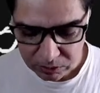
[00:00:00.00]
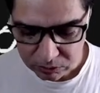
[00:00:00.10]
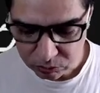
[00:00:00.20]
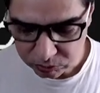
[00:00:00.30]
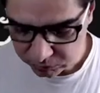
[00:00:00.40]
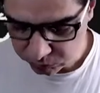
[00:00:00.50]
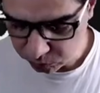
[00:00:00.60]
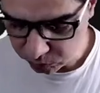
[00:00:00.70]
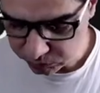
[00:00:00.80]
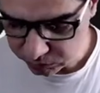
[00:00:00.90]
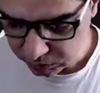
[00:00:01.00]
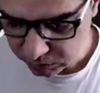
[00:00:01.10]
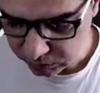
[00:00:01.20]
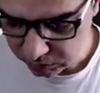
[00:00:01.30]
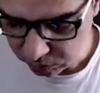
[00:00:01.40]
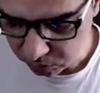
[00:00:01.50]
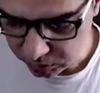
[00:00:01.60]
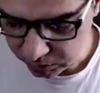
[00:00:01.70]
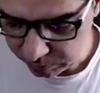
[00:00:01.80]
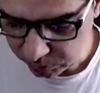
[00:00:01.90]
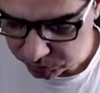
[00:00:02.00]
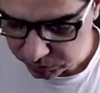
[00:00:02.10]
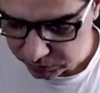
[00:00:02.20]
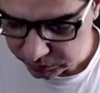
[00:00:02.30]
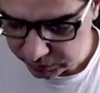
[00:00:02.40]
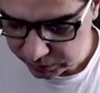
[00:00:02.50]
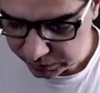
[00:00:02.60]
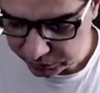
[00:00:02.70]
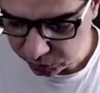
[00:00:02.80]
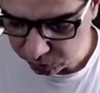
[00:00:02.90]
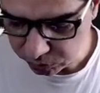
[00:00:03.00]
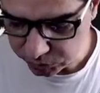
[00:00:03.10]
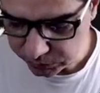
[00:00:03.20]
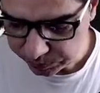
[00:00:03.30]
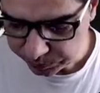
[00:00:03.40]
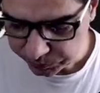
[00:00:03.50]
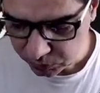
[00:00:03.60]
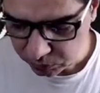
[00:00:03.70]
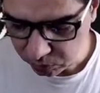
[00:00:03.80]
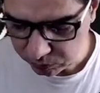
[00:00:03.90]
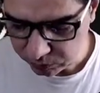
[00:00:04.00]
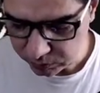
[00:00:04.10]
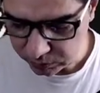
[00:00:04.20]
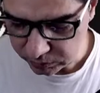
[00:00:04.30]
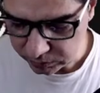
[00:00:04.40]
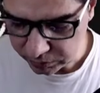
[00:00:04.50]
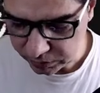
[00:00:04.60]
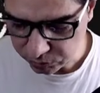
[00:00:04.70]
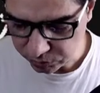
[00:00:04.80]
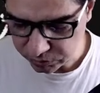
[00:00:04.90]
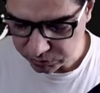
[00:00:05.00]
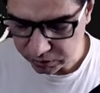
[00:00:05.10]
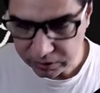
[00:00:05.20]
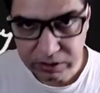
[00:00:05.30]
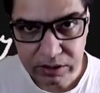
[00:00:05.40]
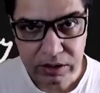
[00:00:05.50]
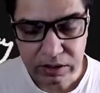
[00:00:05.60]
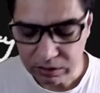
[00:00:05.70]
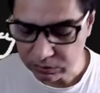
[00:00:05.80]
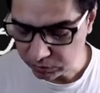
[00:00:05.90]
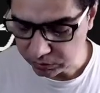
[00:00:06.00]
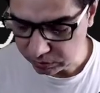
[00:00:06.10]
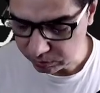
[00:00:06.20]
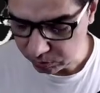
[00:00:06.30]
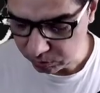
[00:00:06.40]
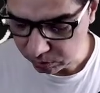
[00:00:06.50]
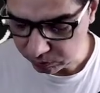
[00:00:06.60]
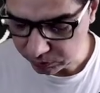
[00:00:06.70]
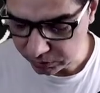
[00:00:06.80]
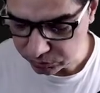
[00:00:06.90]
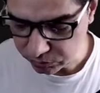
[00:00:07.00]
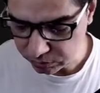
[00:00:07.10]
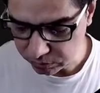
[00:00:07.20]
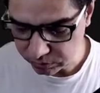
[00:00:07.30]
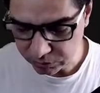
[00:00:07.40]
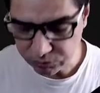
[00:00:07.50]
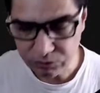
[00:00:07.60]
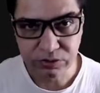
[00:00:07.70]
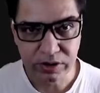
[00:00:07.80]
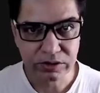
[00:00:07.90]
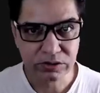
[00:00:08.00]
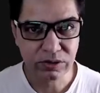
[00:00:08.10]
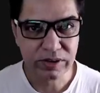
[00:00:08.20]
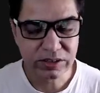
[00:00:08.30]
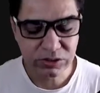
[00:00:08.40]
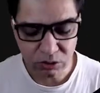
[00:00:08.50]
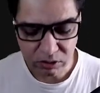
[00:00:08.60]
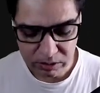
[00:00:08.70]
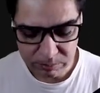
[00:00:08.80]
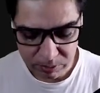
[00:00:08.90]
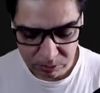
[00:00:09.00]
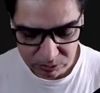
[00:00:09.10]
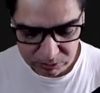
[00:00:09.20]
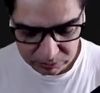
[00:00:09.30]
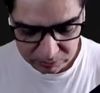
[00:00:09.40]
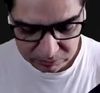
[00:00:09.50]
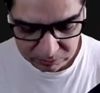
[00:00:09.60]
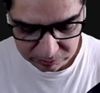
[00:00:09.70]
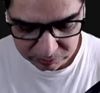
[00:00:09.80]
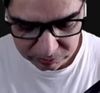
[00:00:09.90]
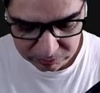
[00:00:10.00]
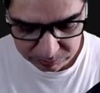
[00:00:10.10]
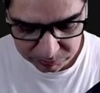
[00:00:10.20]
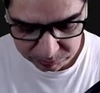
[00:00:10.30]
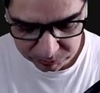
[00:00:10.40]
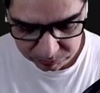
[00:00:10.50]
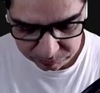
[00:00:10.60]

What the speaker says: So this was all about the etiology of gastroenteritis. Now let's talk about the signs and symptoms.